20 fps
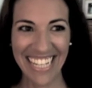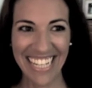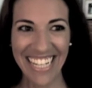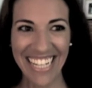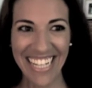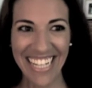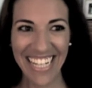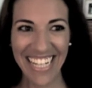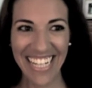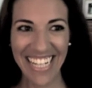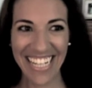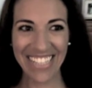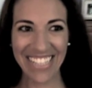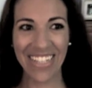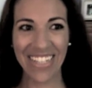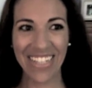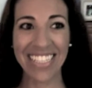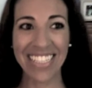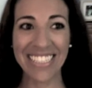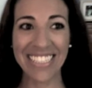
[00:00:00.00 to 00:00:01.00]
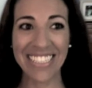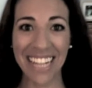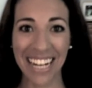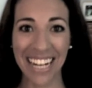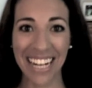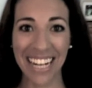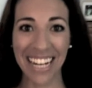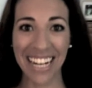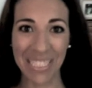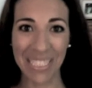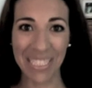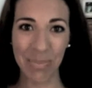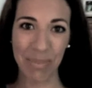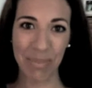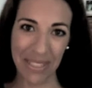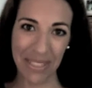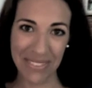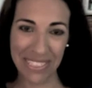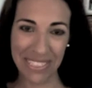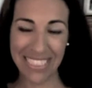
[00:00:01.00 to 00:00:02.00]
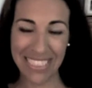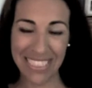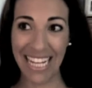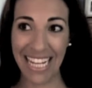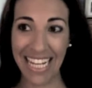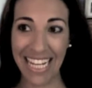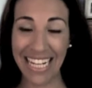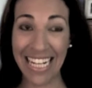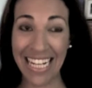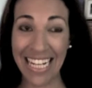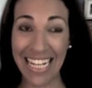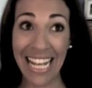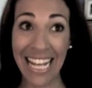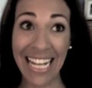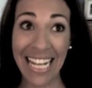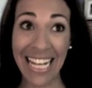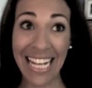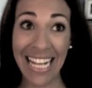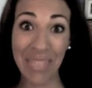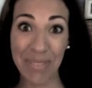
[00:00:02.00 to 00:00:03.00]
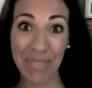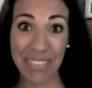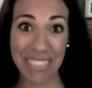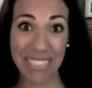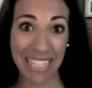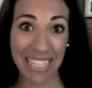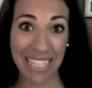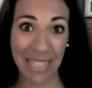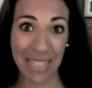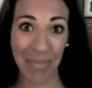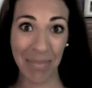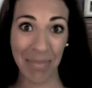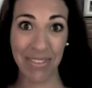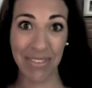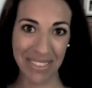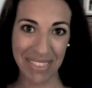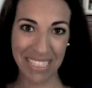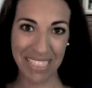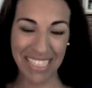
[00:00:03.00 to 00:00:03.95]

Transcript: At Greenwich Hospital, which is like 90% epidural.